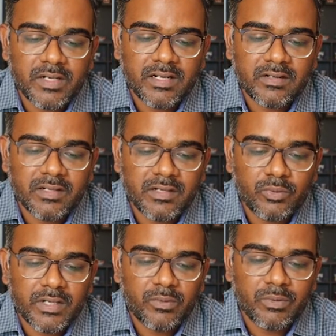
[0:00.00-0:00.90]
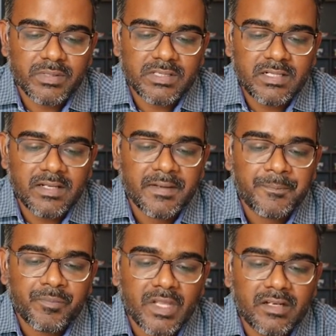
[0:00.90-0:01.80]
291%.
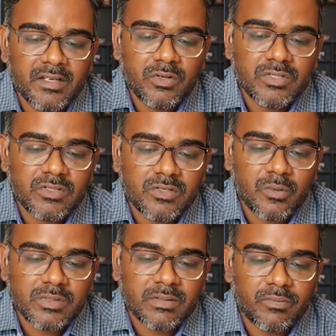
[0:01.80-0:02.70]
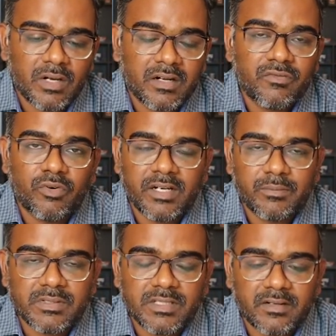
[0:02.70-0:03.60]
And here also the stock was up
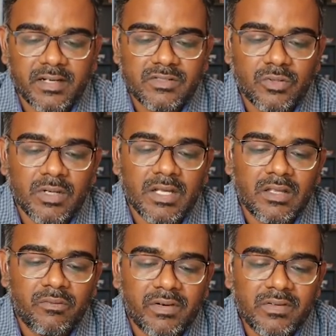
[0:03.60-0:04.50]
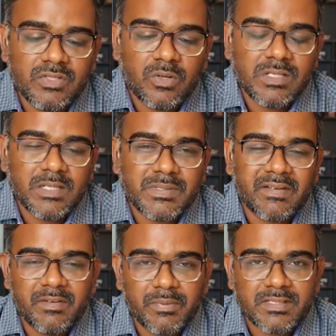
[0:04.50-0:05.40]
148%, right? So whenever the stock is up
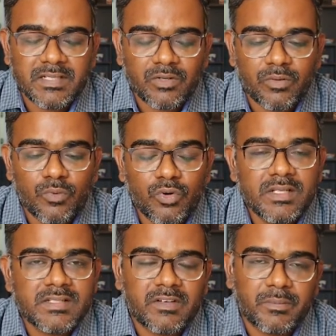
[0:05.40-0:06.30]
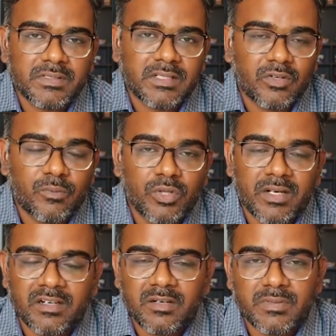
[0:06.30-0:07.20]
70% or more than 70% or more
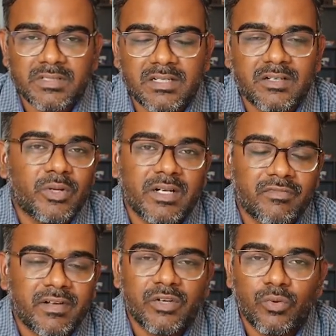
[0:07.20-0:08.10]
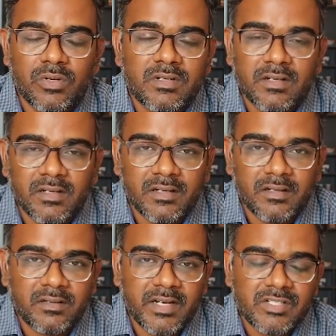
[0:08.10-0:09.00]
than 100%, you can define your
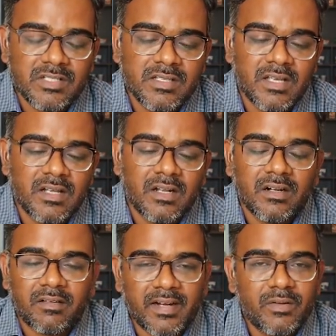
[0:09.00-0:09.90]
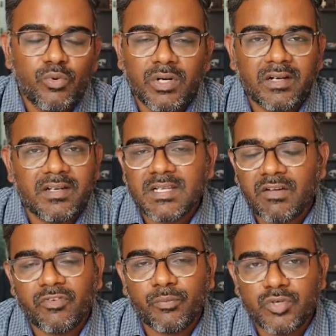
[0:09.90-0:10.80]
own ranges. Try to book at least
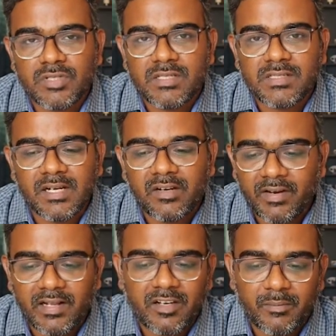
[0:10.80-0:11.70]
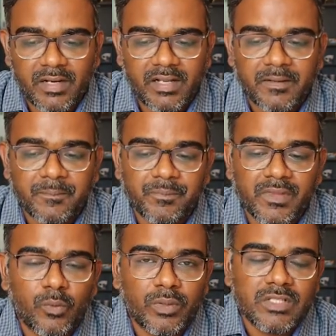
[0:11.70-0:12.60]
half your positions and trail the remaining
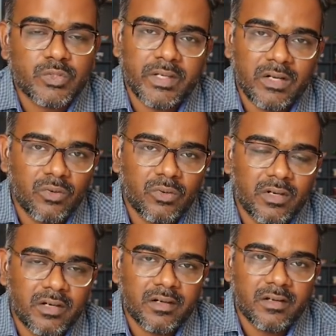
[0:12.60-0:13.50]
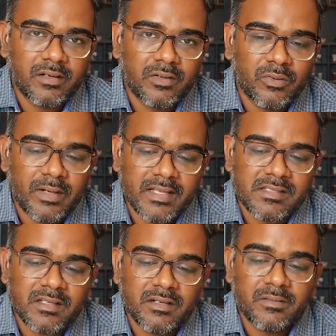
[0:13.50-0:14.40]
with a swing low, you know,
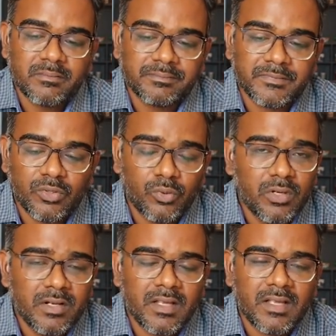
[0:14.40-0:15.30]
as a rule,